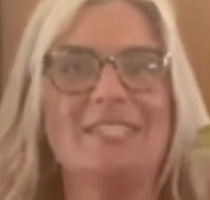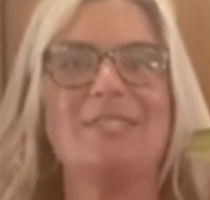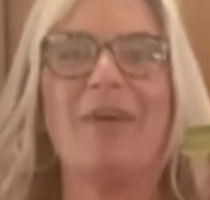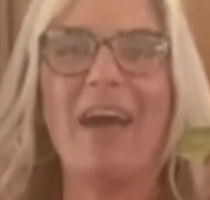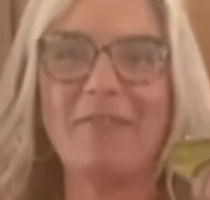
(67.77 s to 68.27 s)

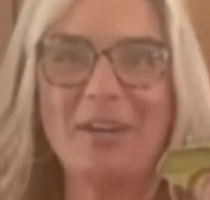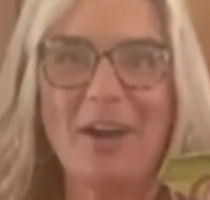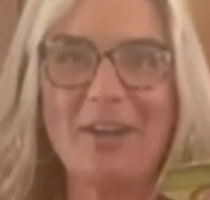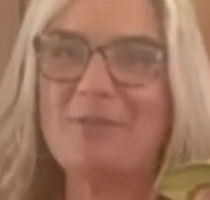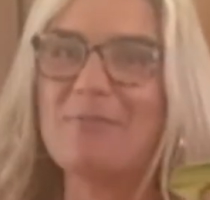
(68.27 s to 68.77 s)
So
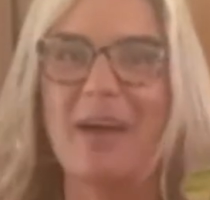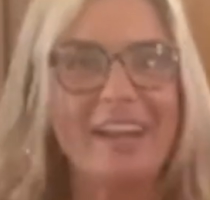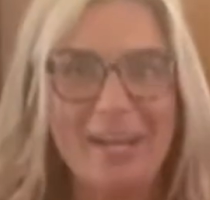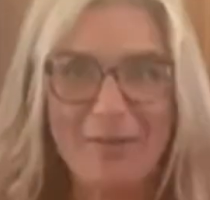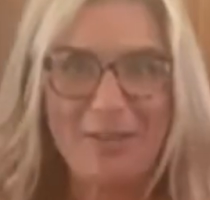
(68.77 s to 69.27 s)
avocado, you might
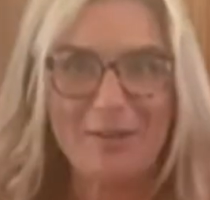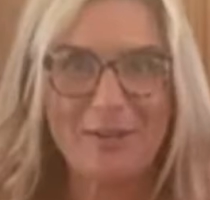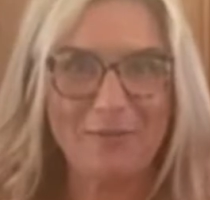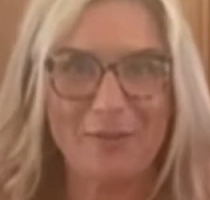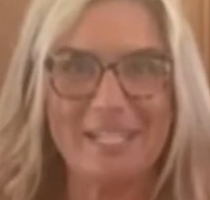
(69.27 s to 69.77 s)
not know that you
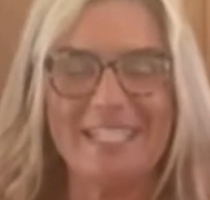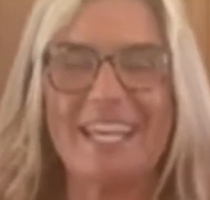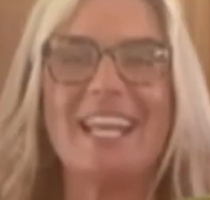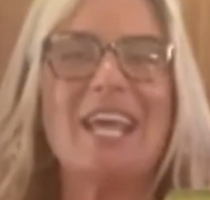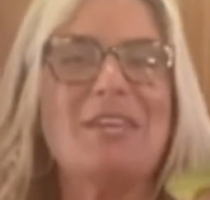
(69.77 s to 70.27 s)
can freeze
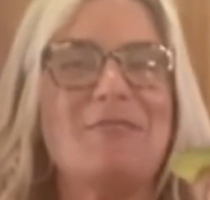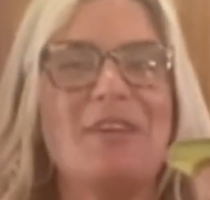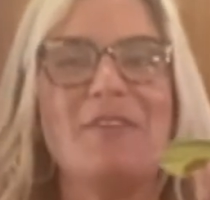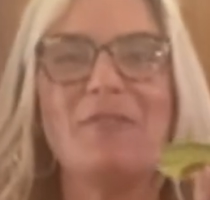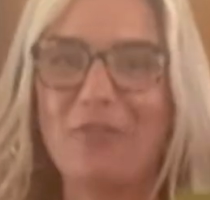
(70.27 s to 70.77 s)
it. You
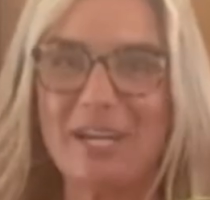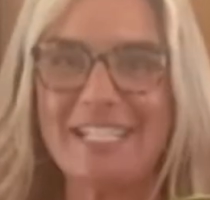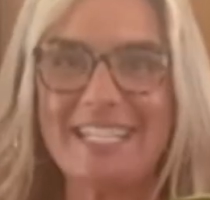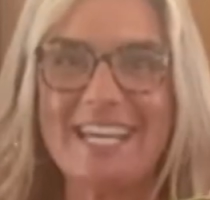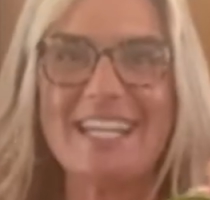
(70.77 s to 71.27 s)
can
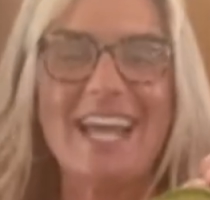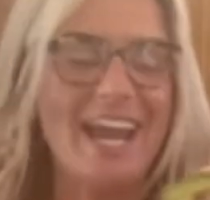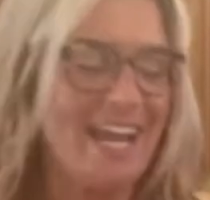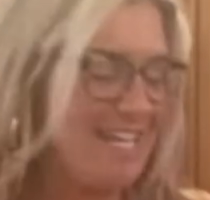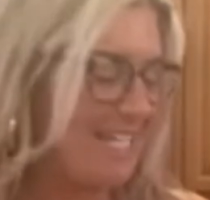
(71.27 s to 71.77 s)
freeze it
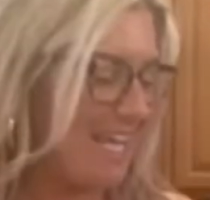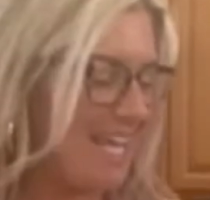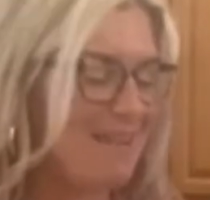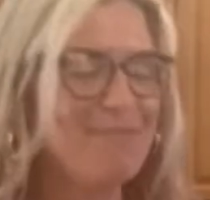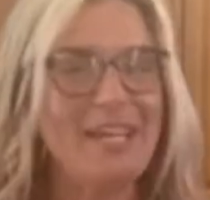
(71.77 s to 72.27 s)
and
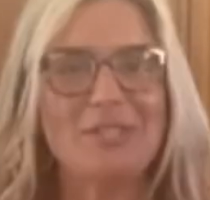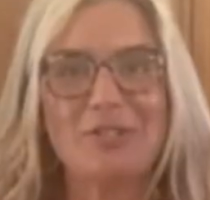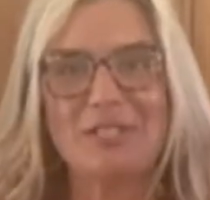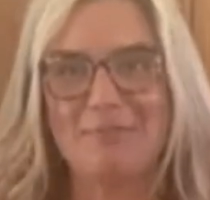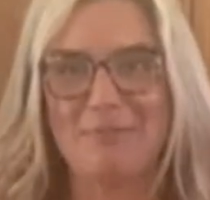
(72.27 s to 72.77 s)
it makes
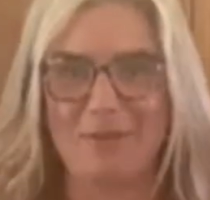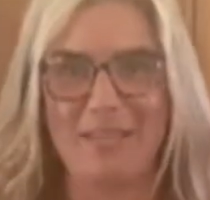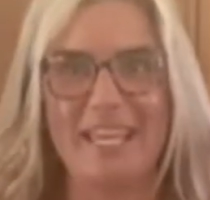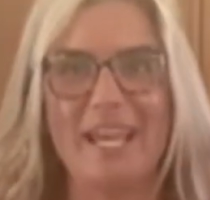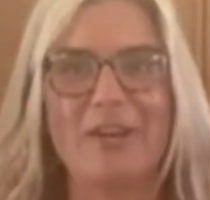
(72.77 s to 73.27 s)
your
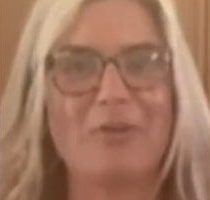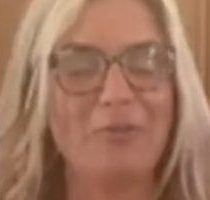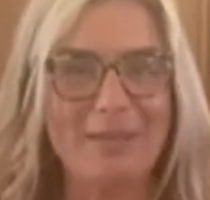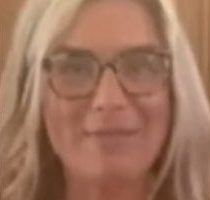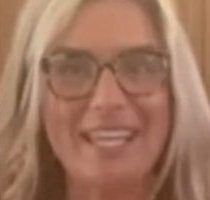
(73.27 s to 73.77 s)
smoothie
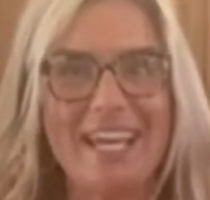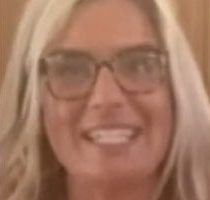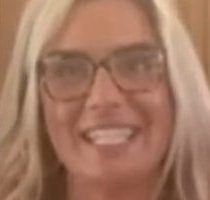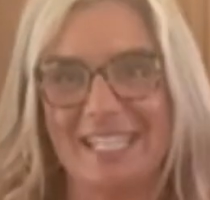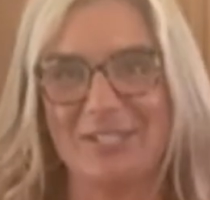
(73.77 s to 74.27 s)
creamy and
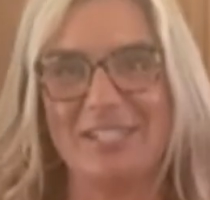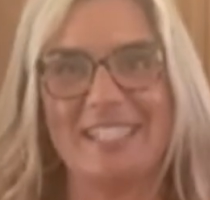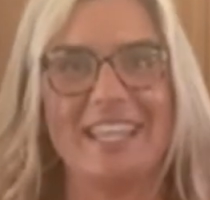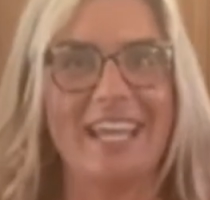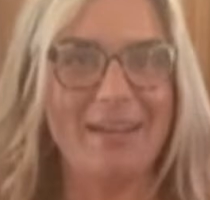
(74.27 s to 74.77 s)
delicious
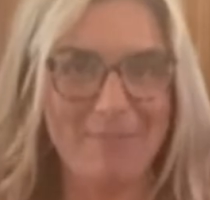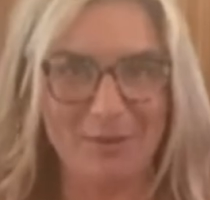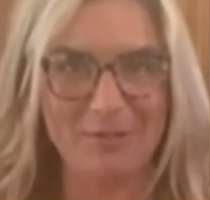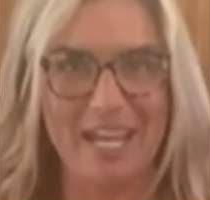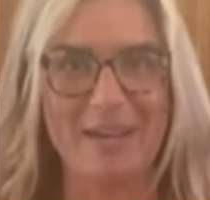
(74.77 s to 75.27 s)
like a
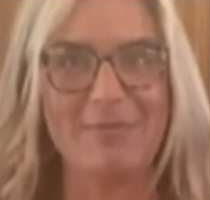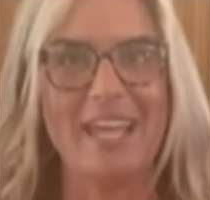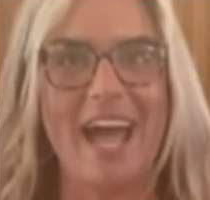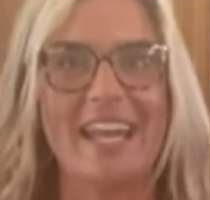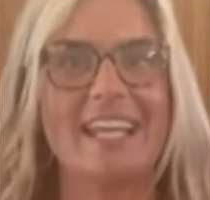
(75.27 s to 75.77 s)
milkshake with
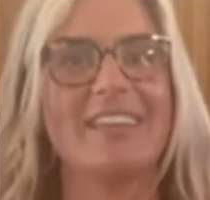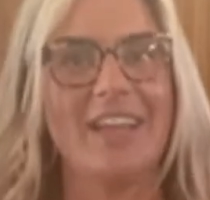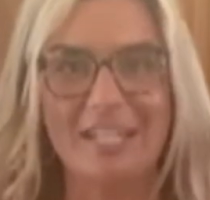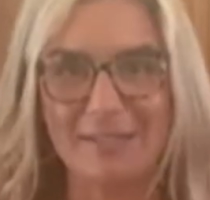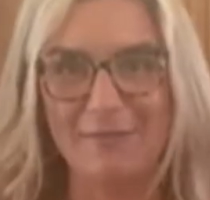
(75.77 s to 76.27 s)
adding
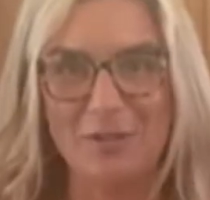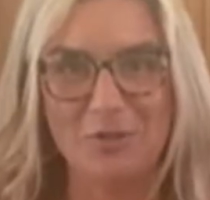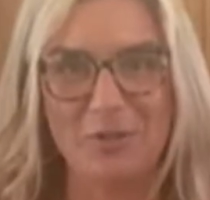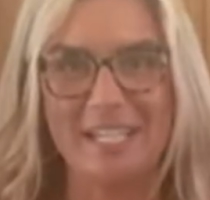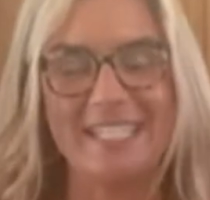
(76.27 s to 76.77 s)
lots of
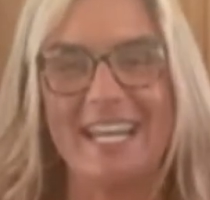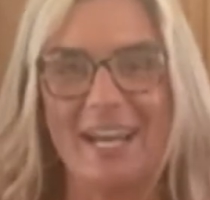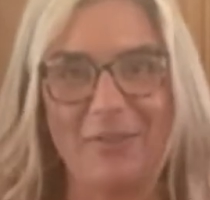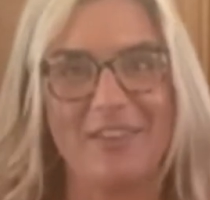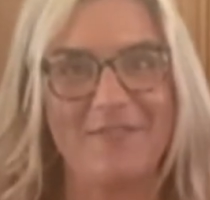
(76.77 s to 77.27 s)
nutrients and
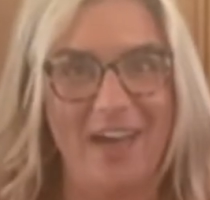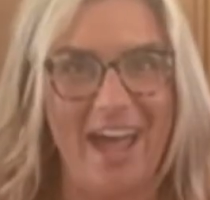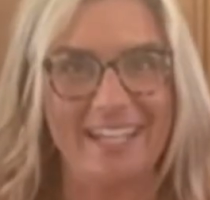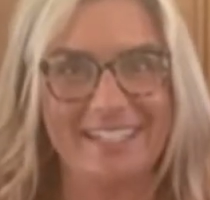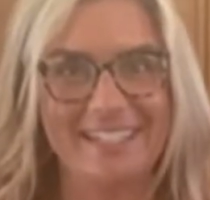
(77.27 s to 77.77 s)
healthy
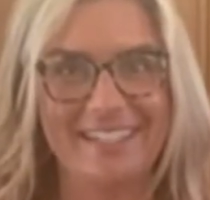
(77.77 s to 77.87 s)
fats.